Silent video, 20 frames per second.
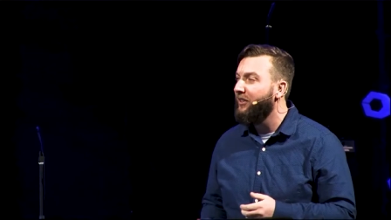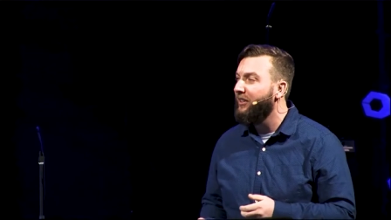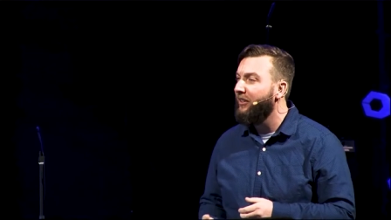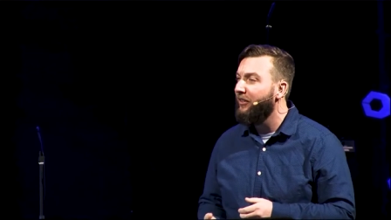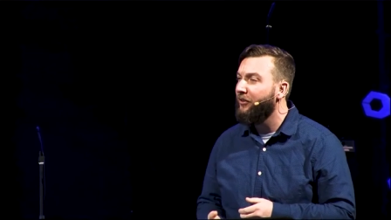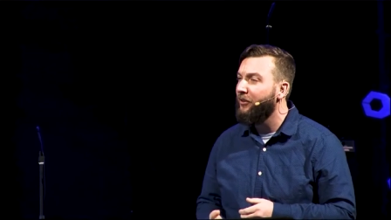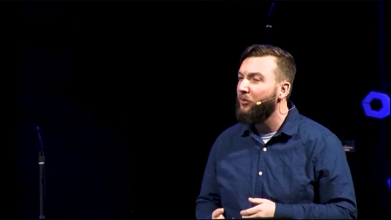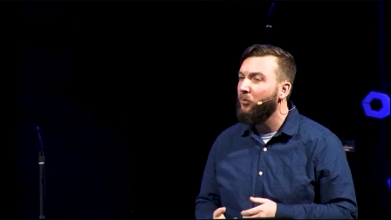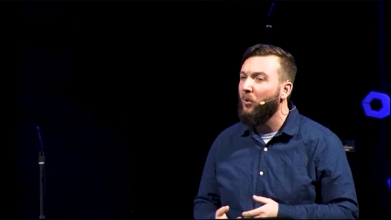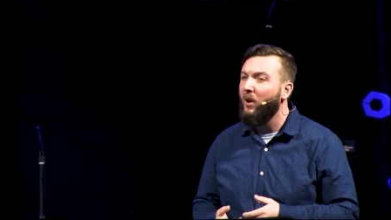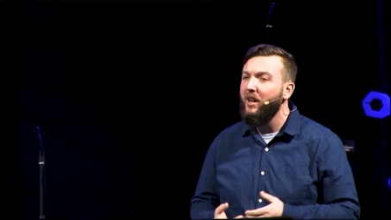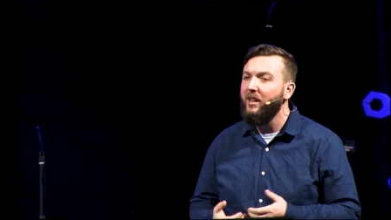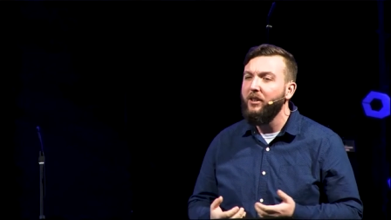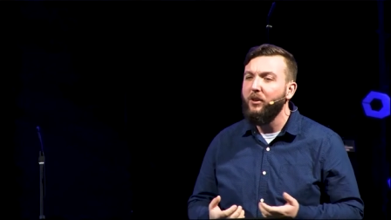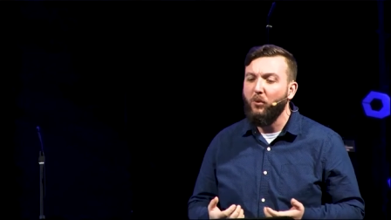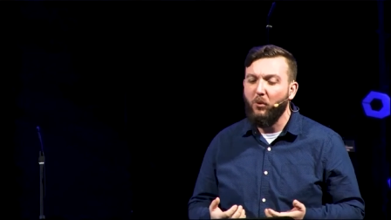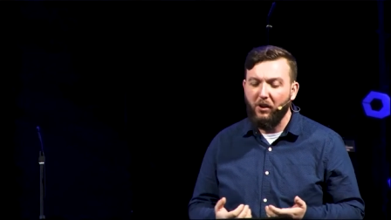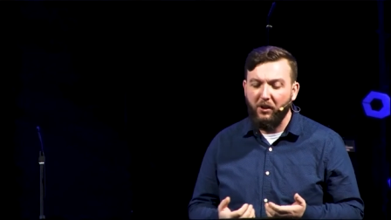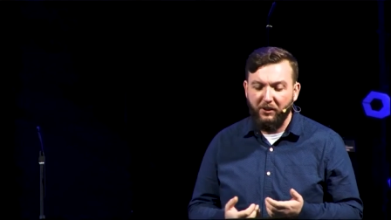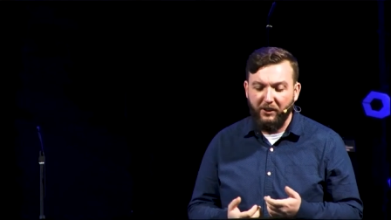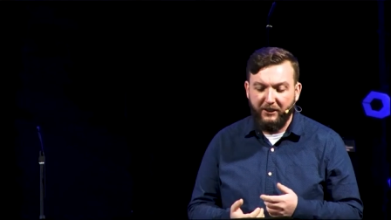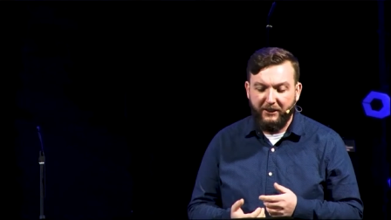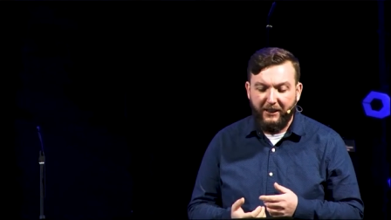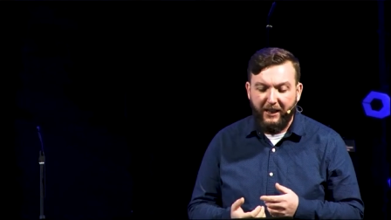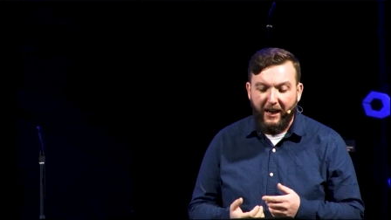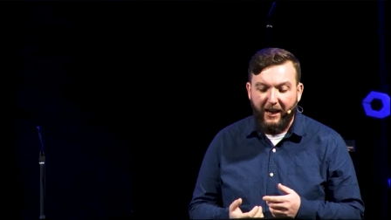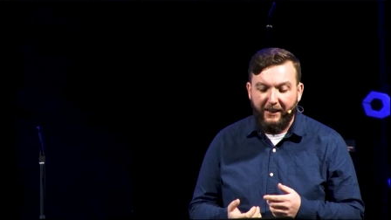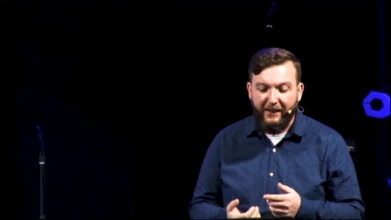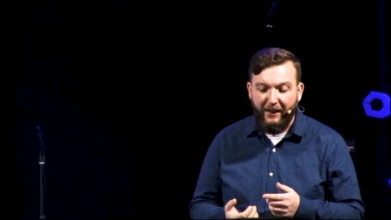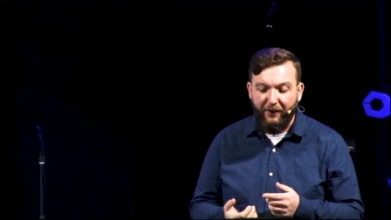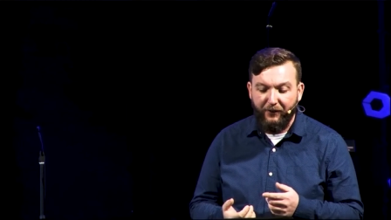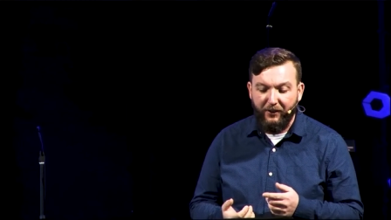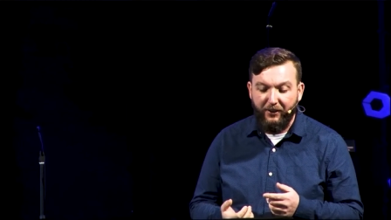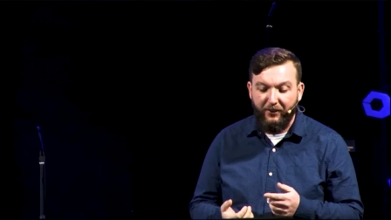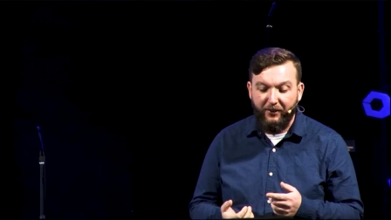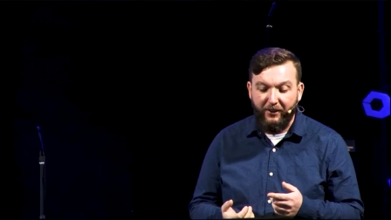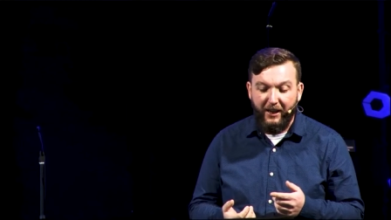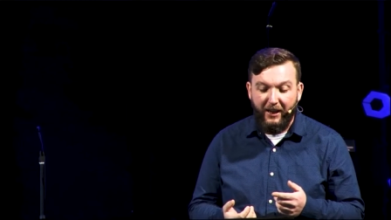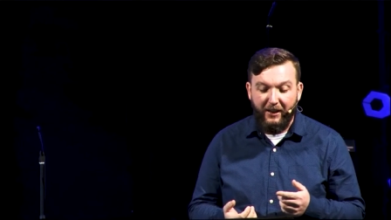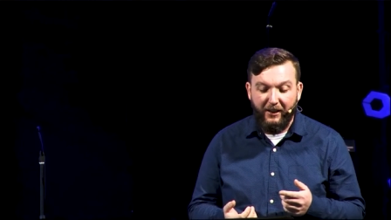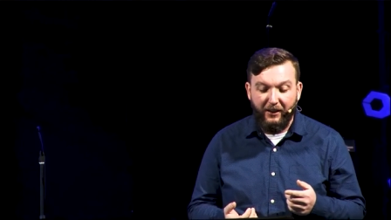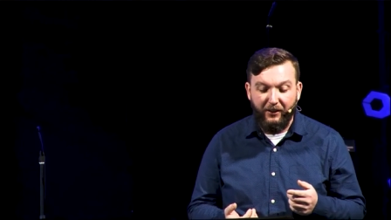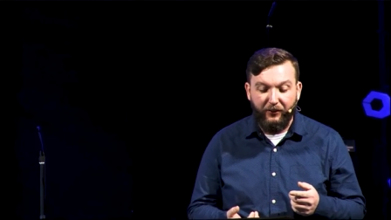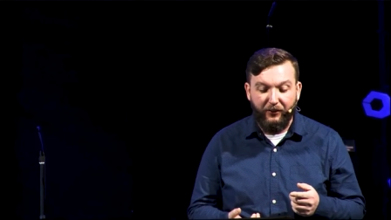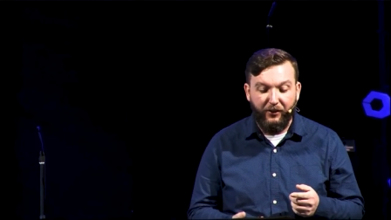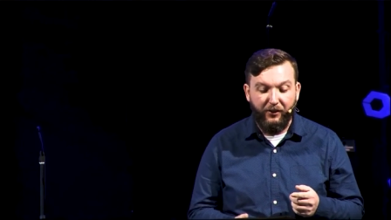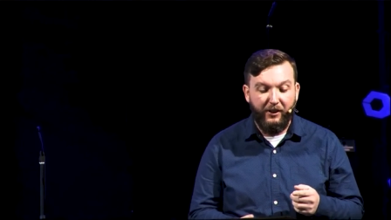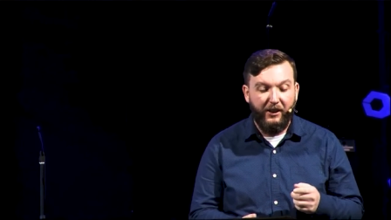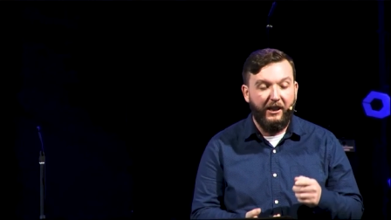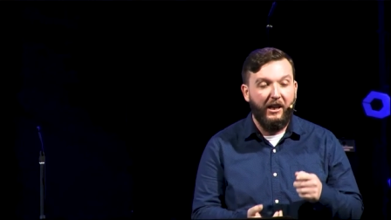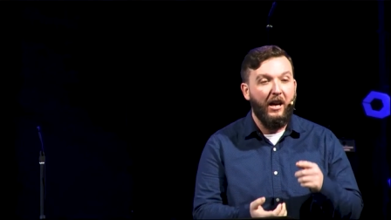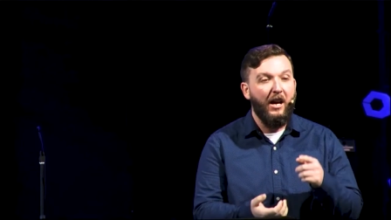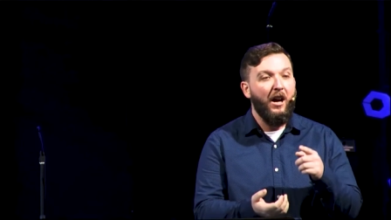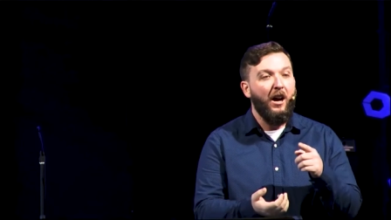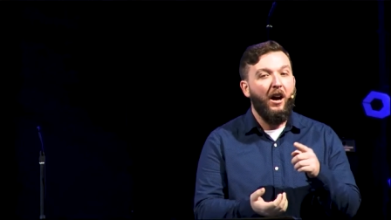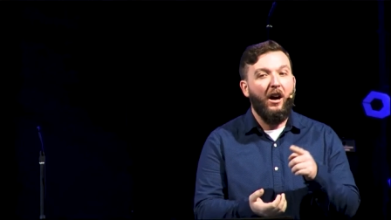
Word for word: to discern what in the world does God have to say concerning